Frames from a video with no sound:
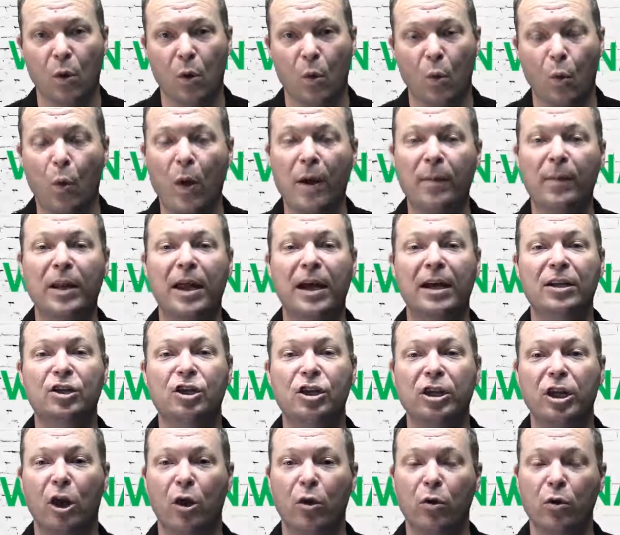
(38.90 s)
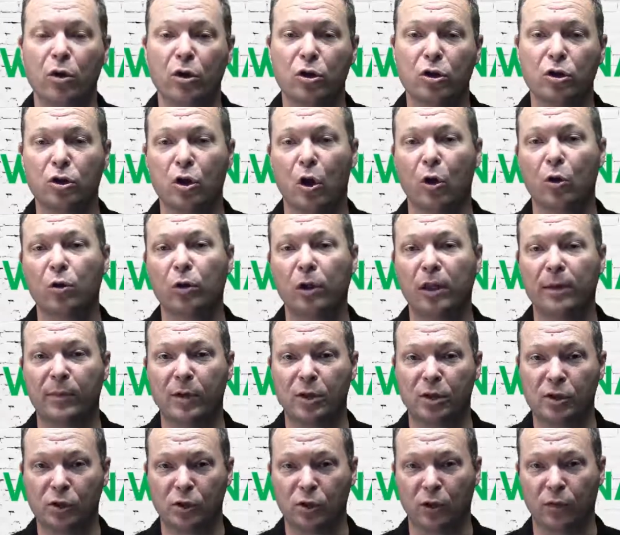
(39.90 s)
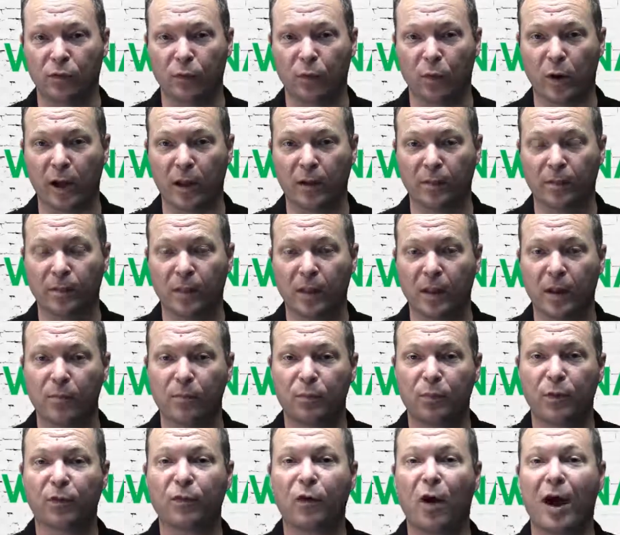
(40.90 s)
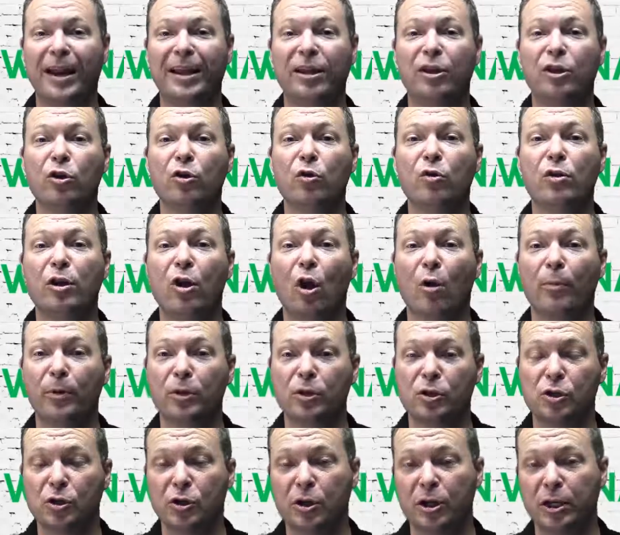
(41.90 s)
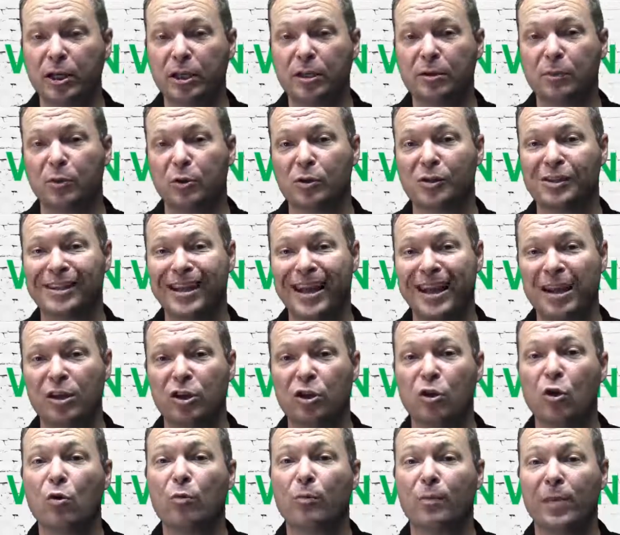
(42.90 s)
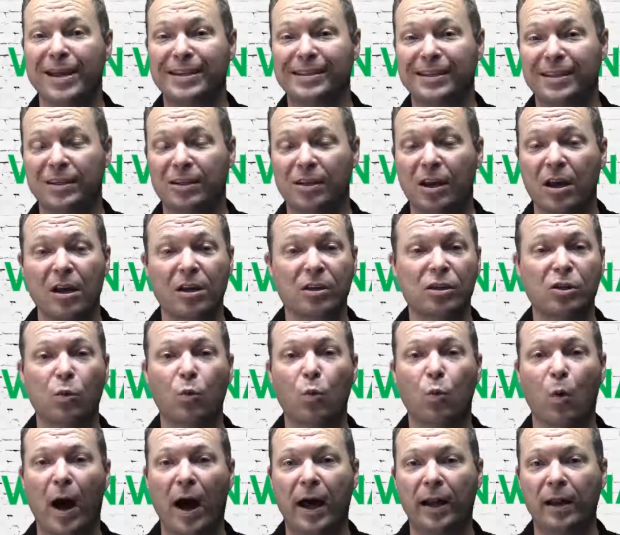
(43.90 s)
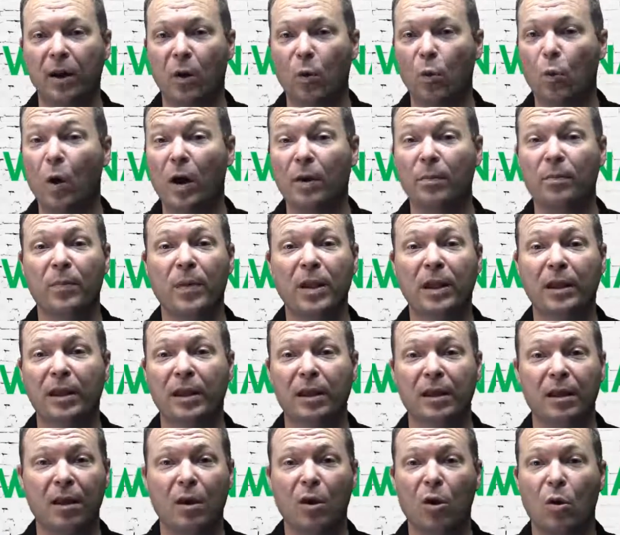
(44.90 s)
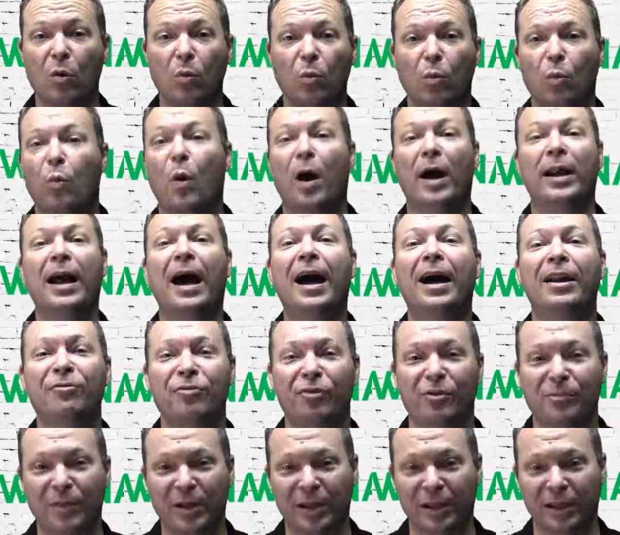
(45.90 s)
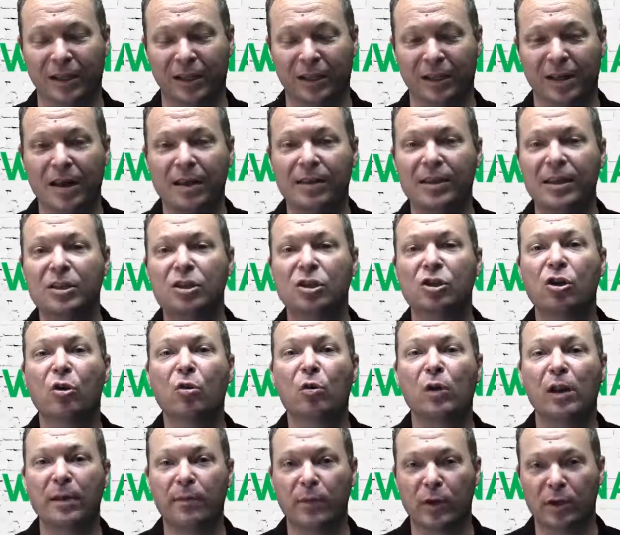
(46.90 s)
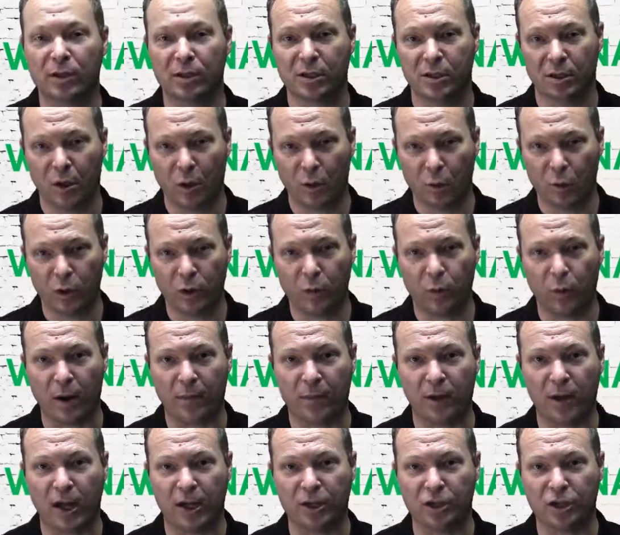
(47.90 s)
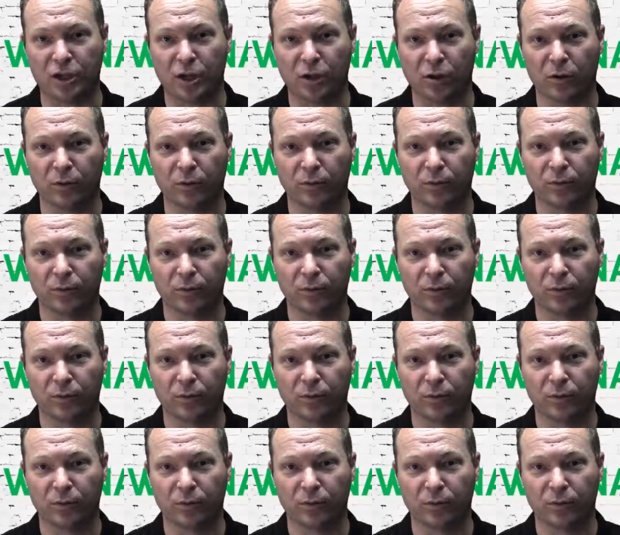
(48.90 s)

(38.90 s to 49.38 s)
Webinar Geo No Limits software, providing you the opportunity to present your message to 1 million, 100 million. There's no limits with Webinar Geo.